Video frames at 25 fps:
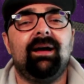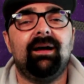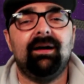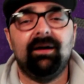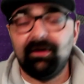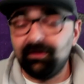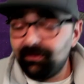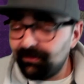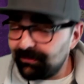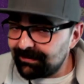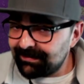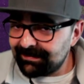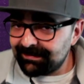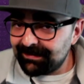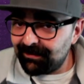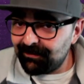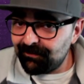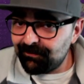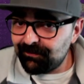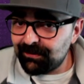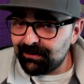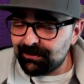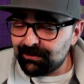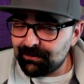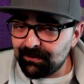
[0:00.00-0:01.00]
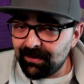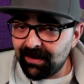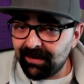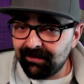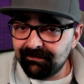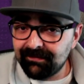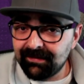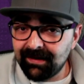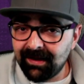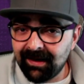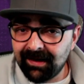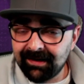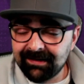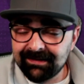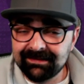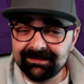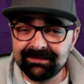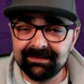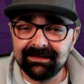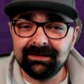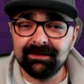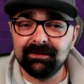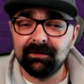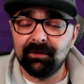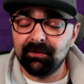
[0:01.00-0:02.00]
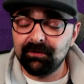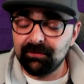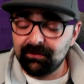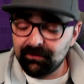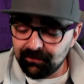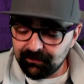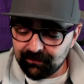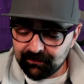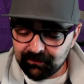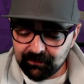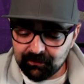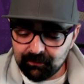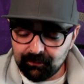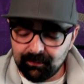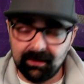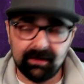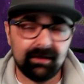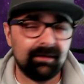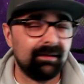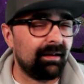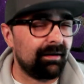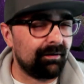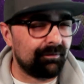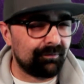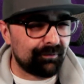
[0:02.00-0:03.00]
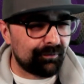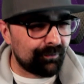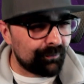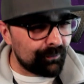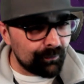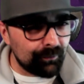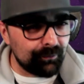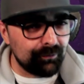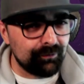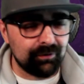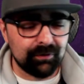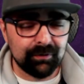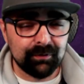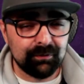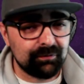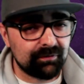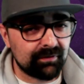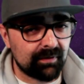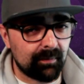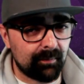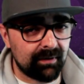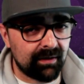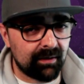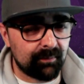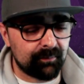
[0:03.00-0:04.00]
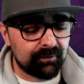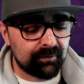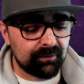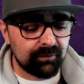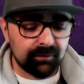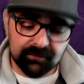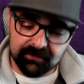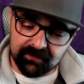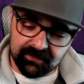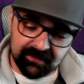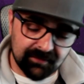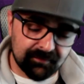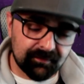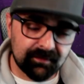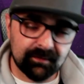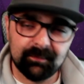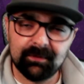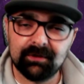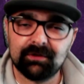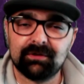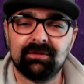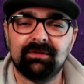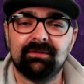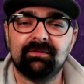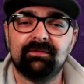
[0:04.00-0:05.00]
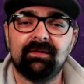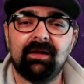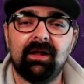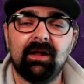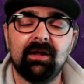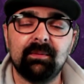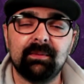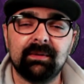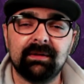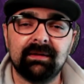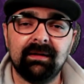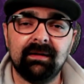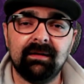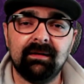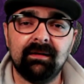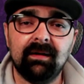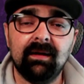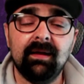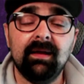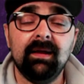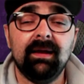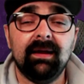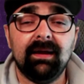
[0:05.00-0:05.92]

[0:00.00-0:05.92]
other stuff that you have not seen on YouTube and a lot of cool news coming up too, so definitely make sure you follow me there.